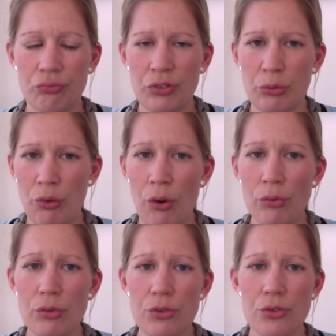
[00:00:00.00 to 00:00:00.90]
the
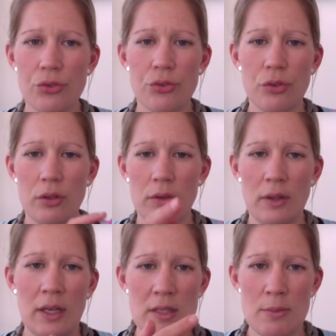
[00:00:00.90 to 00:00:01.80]
rolls
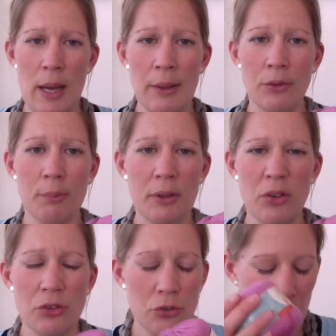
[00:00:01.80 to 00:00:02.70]
that it's wound on,
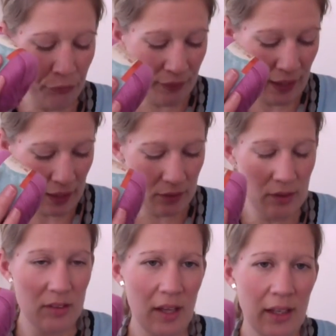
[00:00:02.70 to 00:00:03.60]
because it's on that,
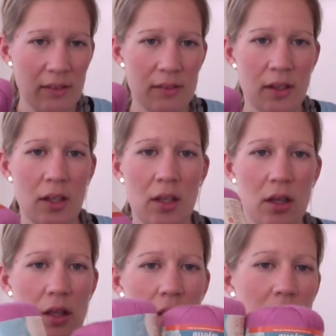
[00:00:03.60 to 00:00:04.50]
it takes
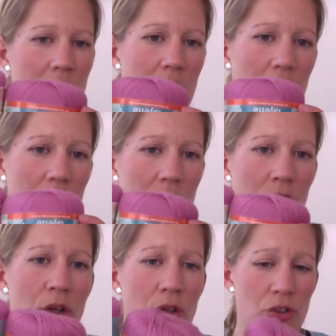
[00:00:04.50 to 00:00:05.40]
a
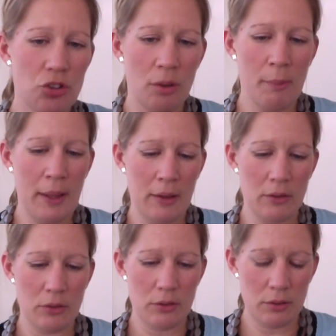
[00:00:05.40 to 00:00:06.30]
huge
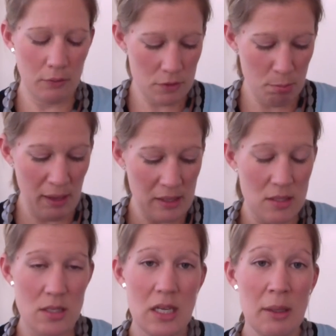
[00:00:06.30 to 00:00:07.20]
amount of
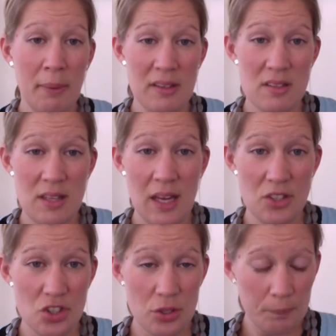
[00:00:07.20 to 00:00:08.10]
space in my
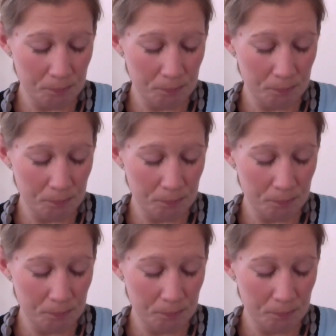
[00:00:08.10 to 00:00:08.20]
stash.